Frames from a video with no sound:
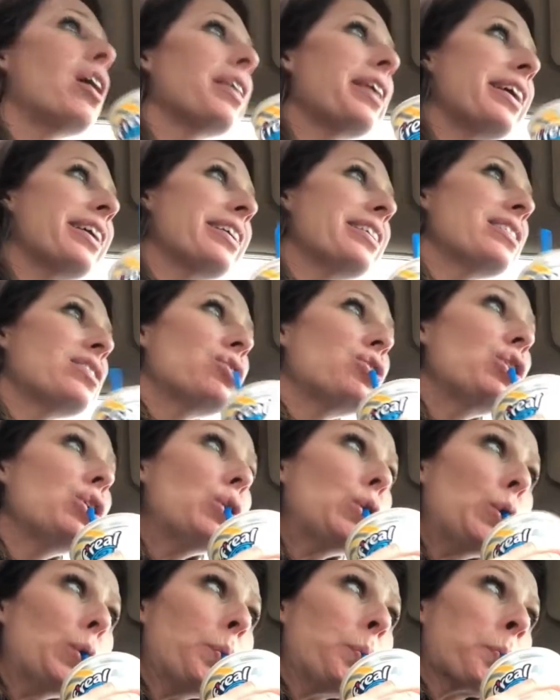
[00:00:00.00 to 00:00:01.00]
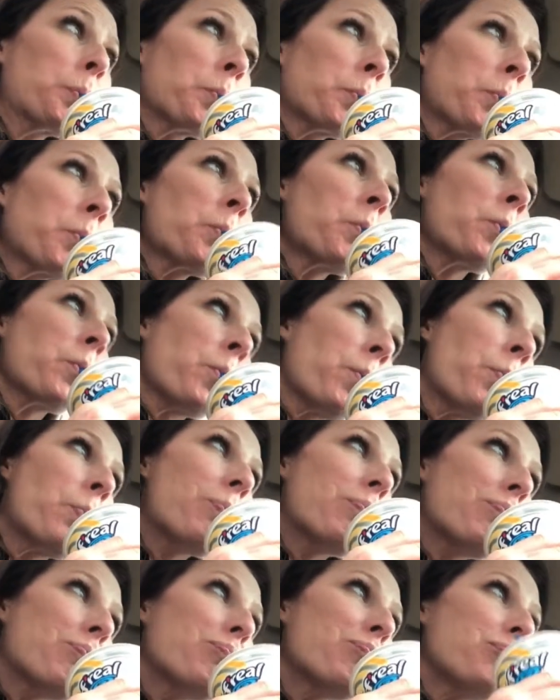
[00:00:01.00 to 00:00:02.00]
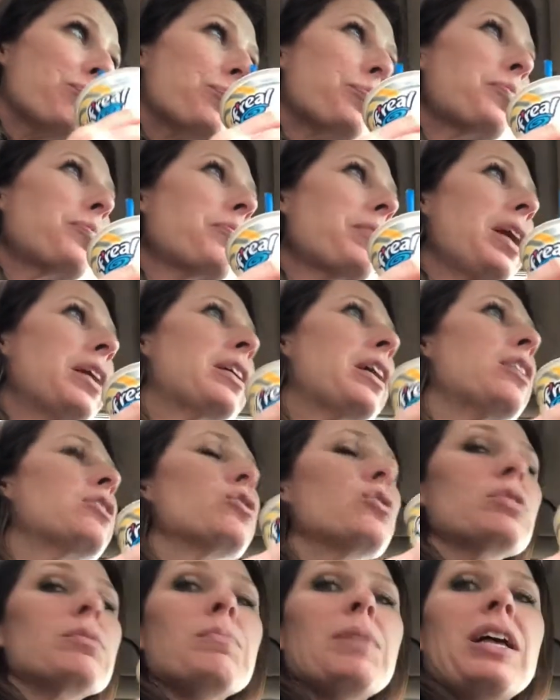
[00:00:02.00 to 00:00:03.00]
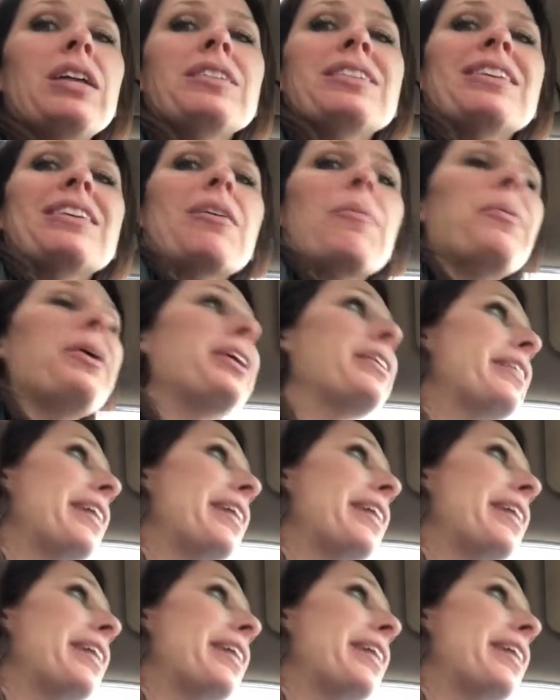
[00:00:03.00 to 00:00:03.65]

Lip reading: Like, it's too... Okay, so it's melting a bit